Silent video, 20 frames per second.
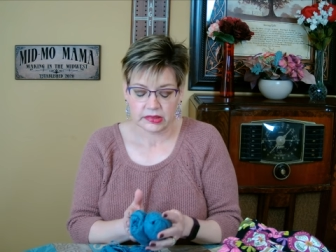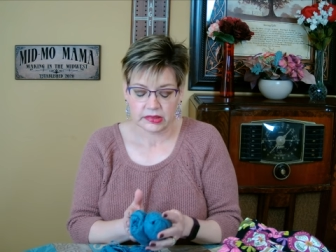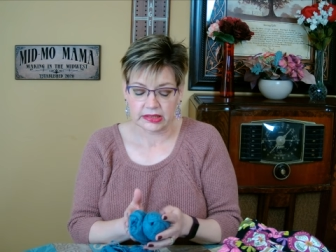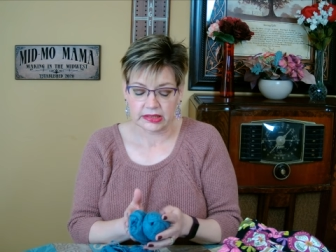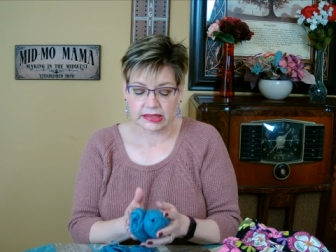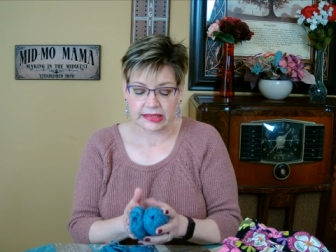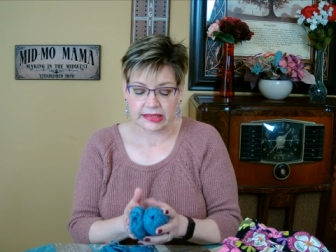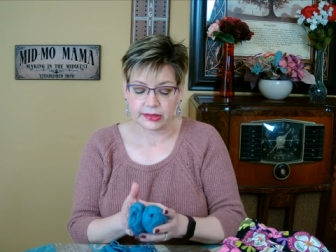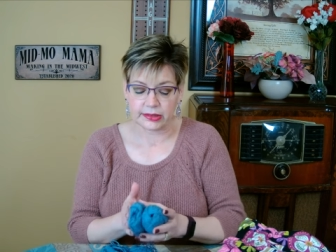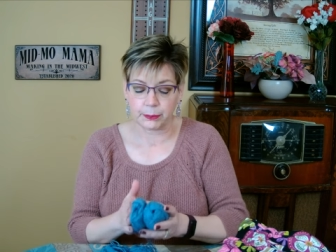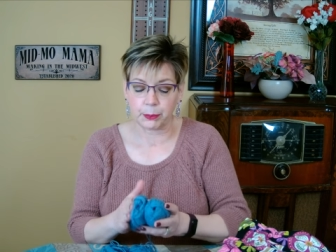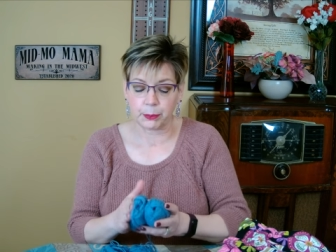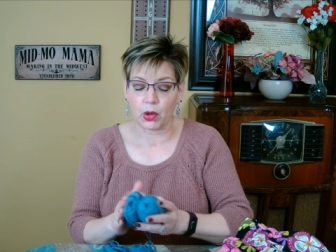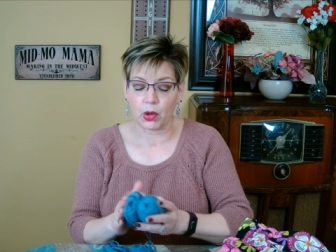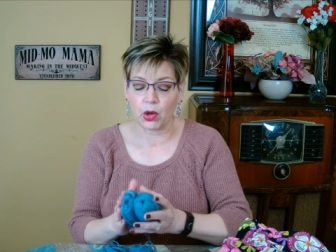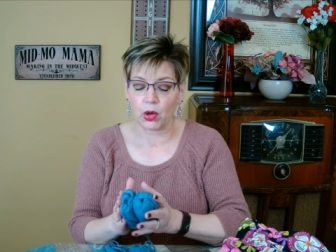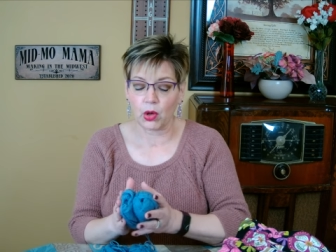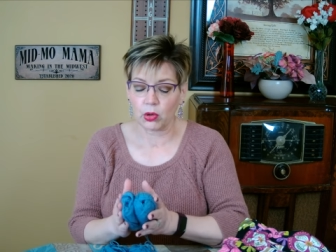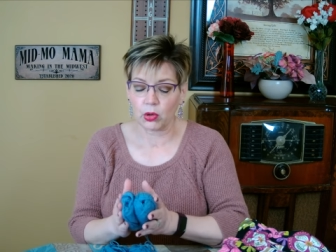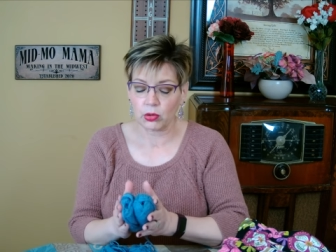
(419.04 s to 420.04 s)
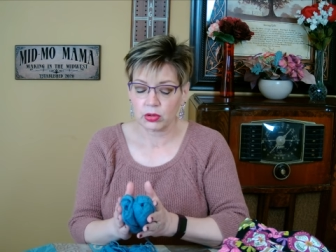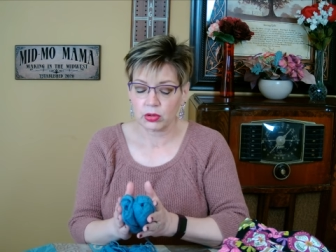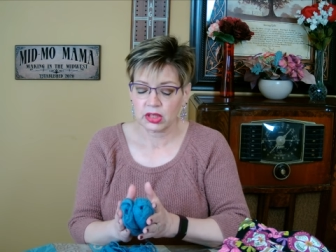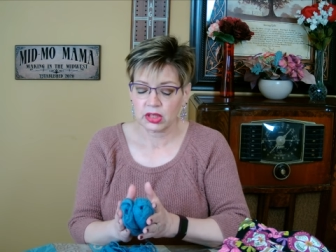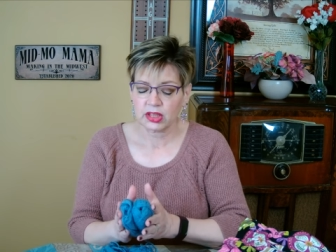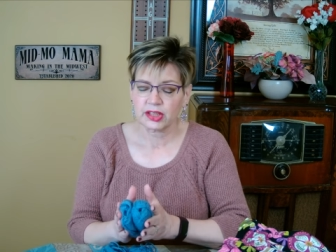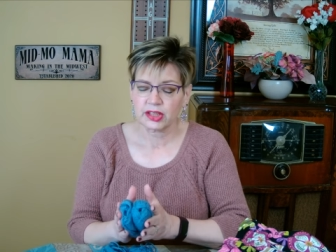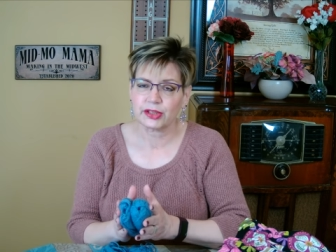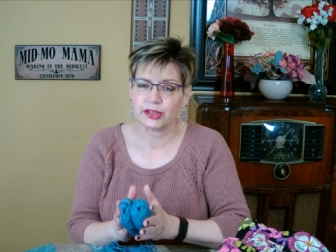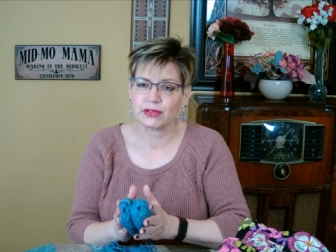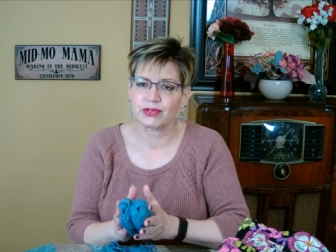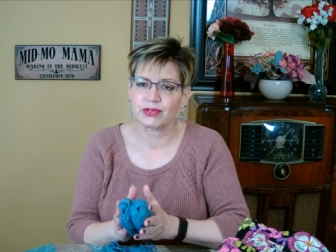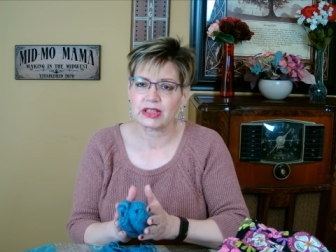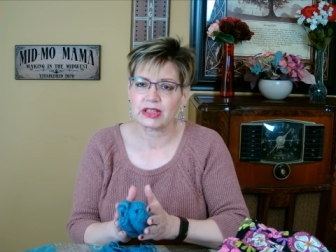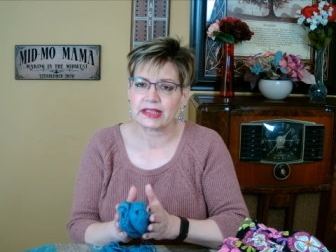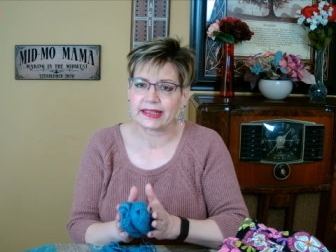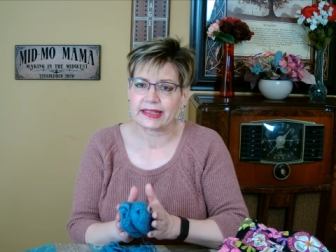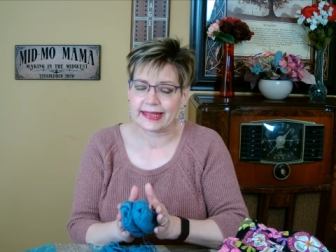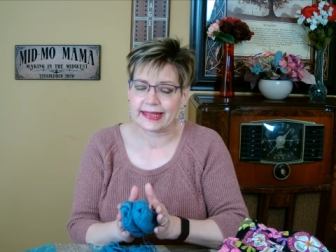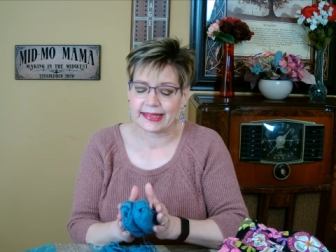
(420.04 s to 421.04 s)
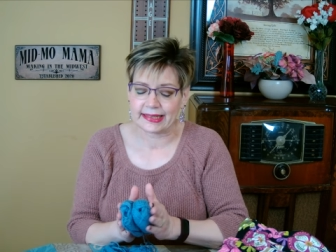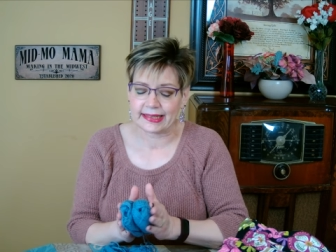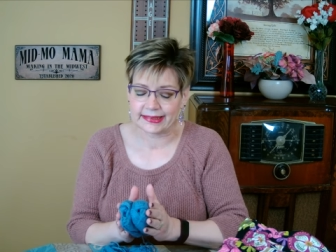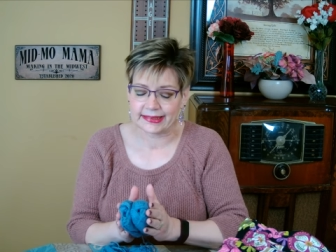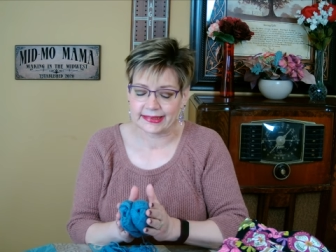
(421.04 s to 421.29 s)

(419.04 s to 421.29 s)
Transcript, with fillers: in the ball. You really can't